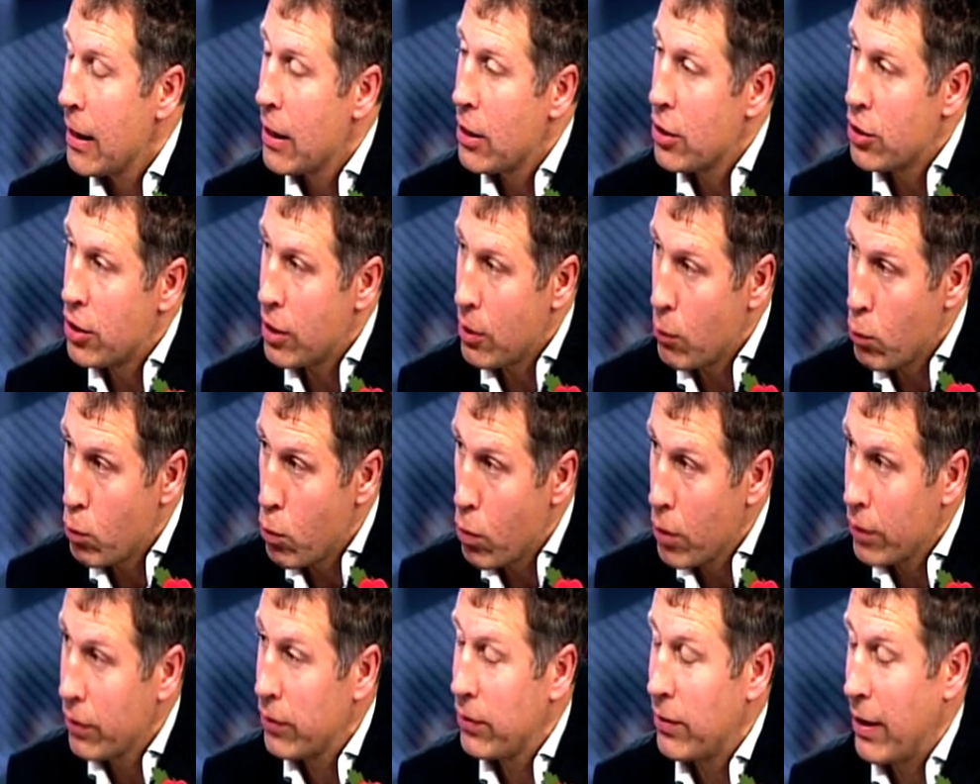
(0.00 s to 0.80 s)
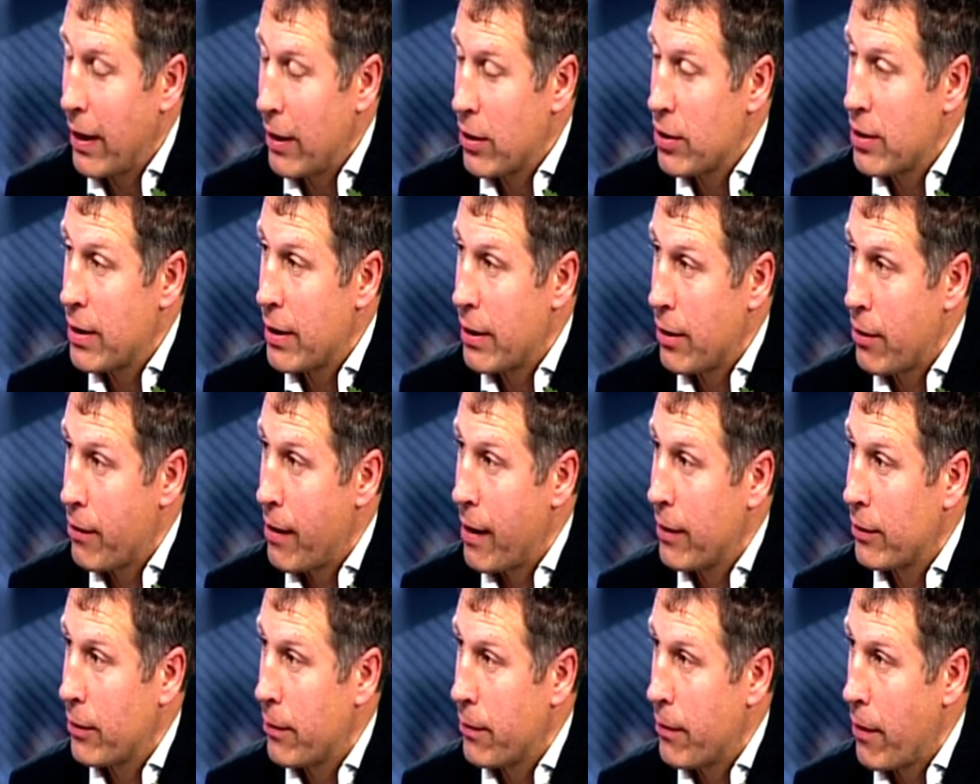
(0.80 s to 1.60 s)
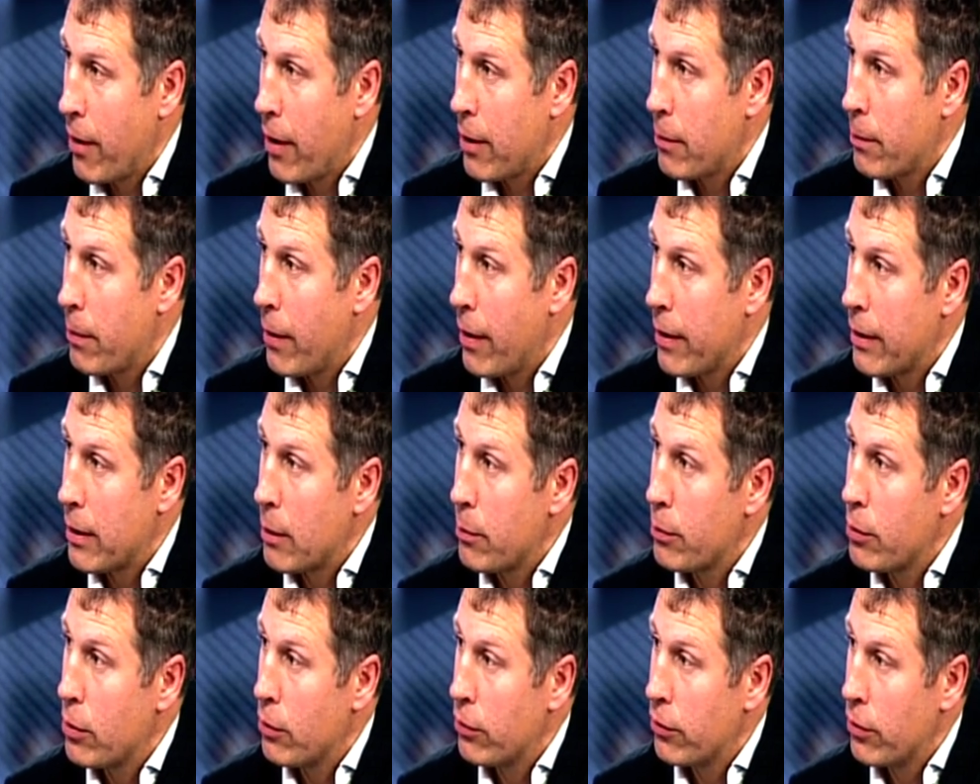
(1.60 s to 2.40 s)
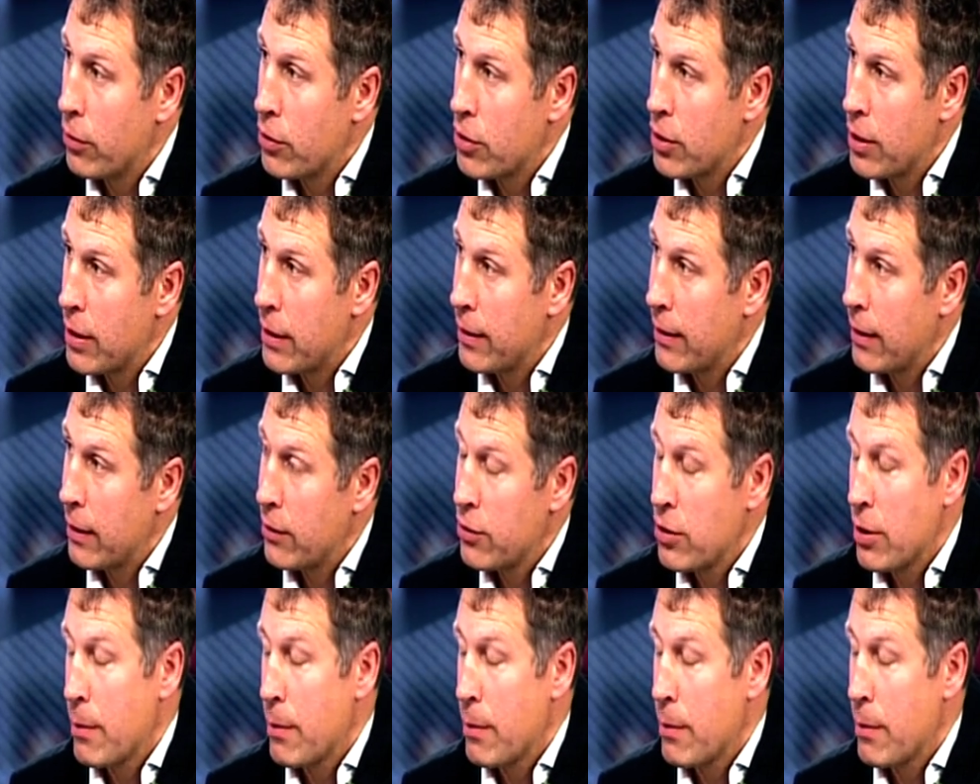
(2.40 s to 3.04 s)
She was sexually gratified by the abuse that she did.